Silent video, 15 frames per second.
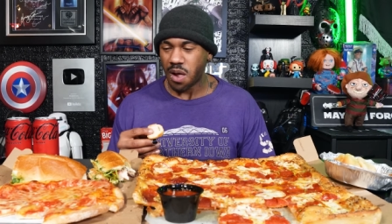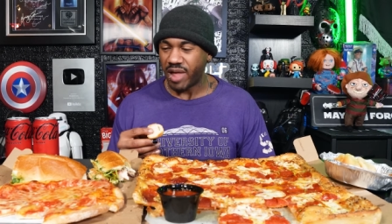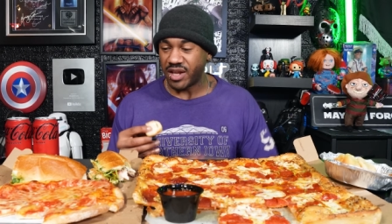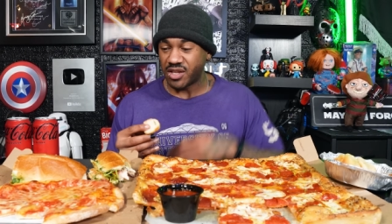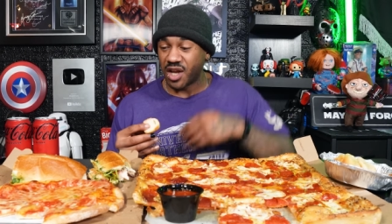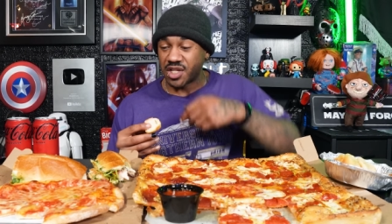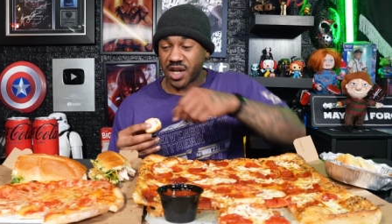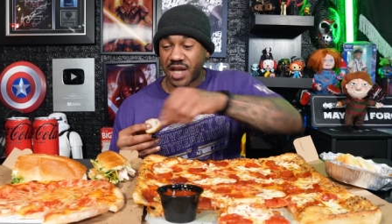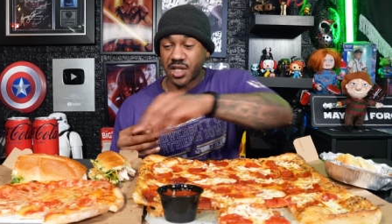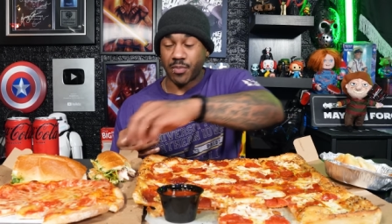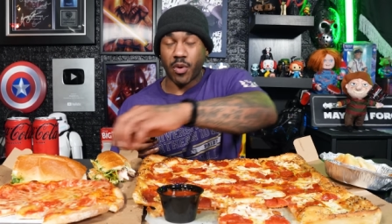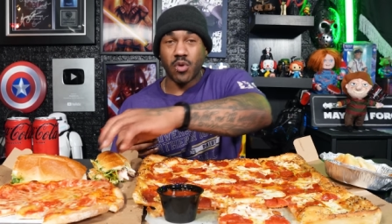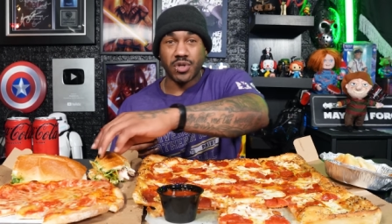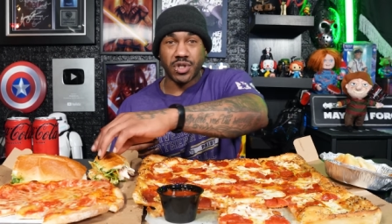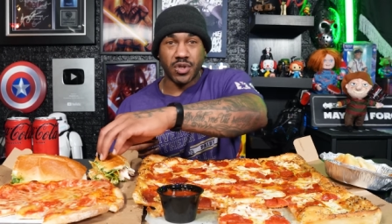It doesn't, as
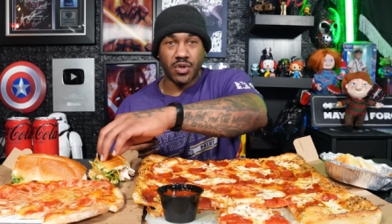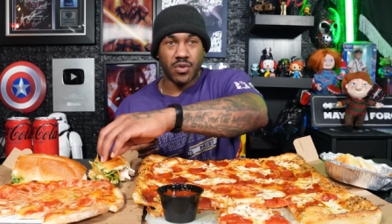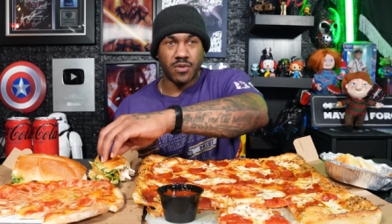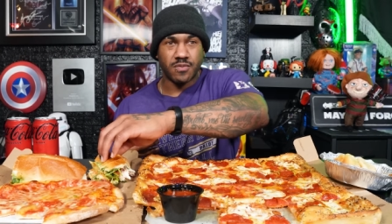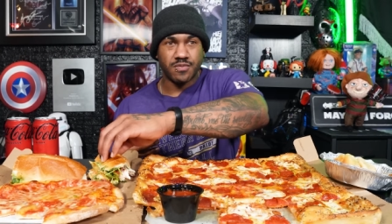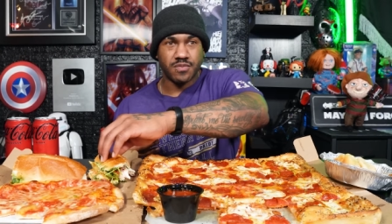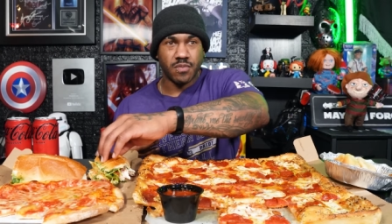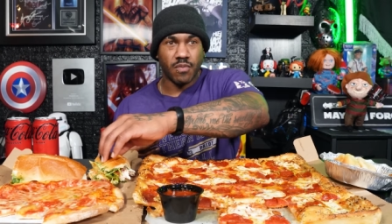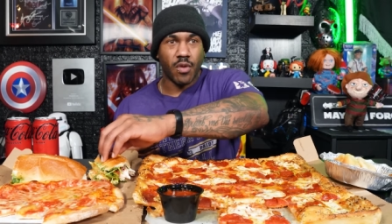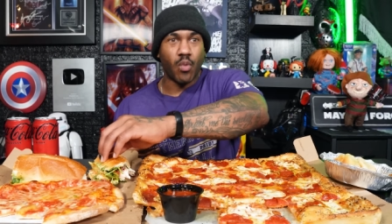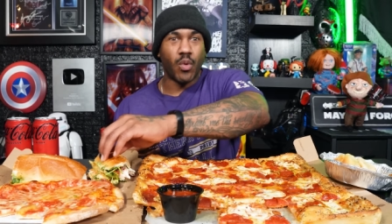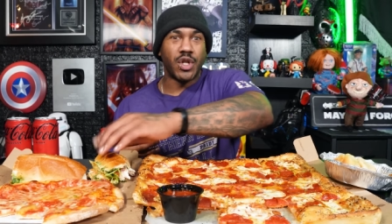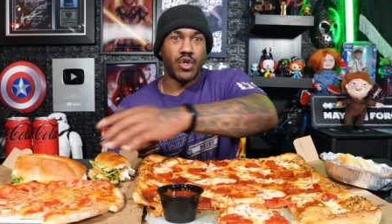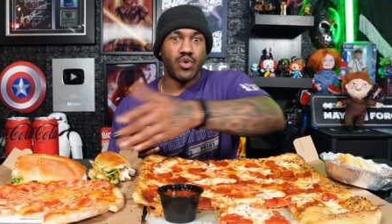opposed to when